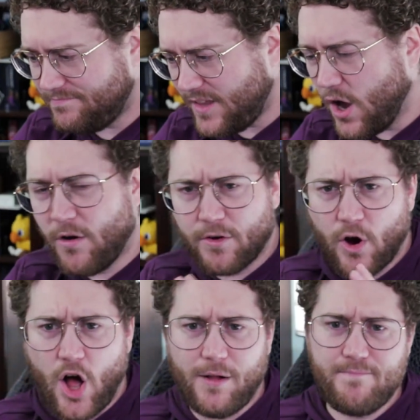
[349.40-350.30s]

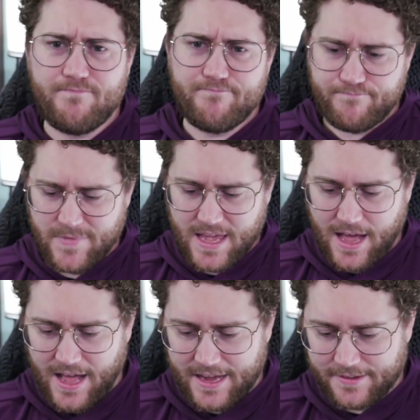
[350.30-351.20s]
overall
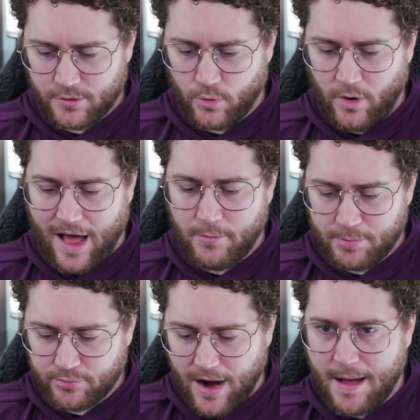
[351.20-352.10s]
it's cool. I will
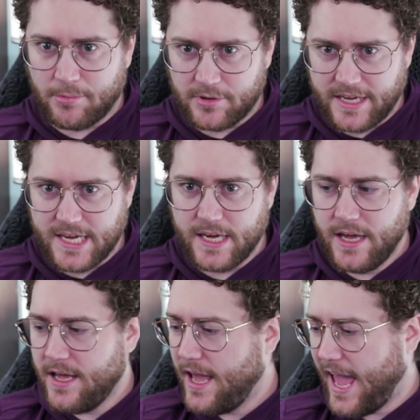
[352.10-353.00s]
probably
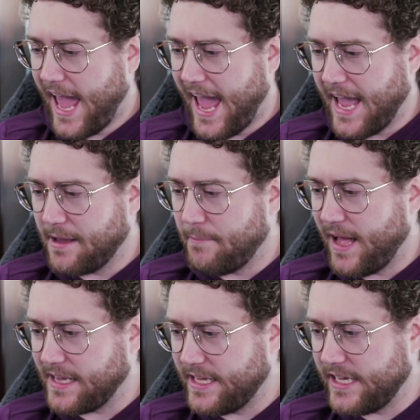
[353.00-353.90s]
hang
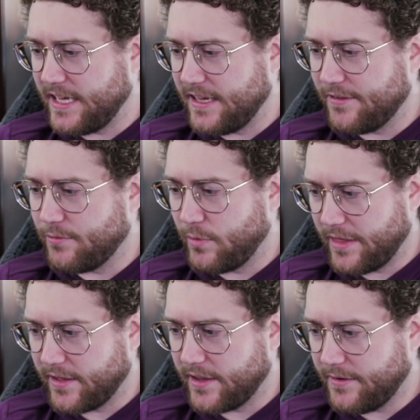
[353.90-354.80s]
my keys
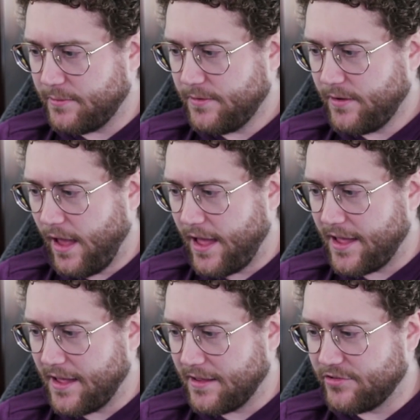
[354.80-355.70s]
with it
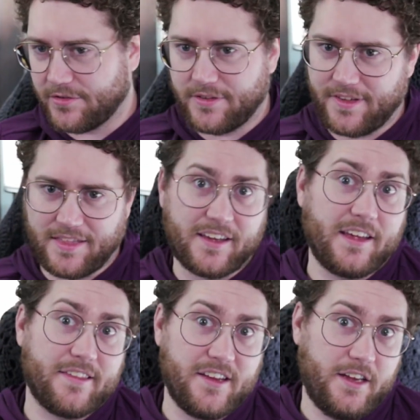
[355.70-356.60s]
just because I think
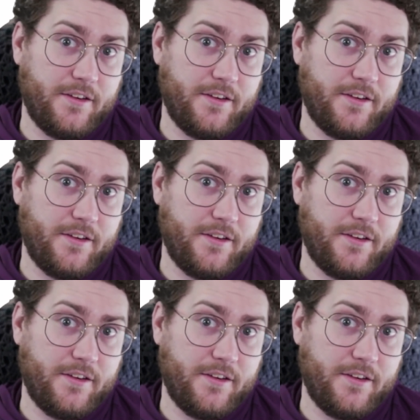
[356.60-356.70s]
it's neat.